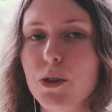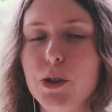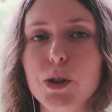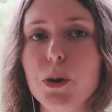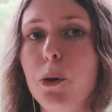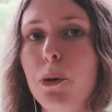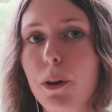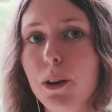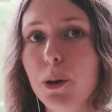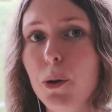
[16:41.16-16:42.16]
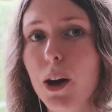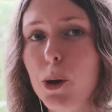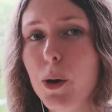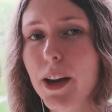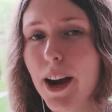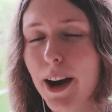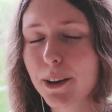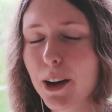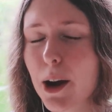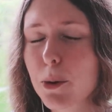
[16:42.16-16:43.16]
So thank you anyway,
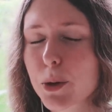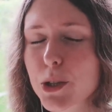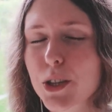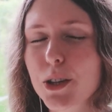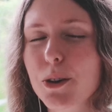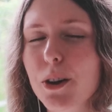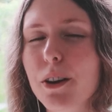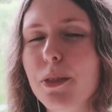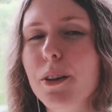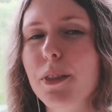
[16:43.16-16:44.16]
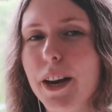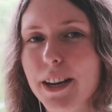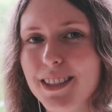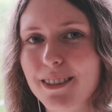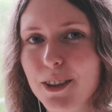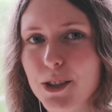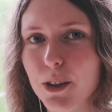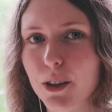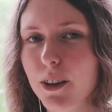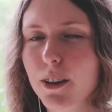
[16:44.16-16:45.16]
and I will see you in the next
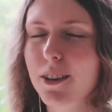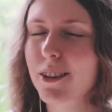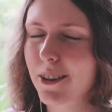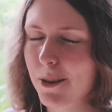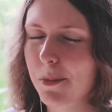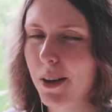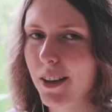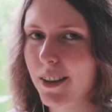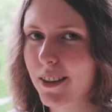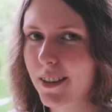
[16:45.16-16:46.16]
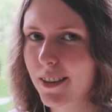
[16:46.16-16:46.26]
video. Goodbye.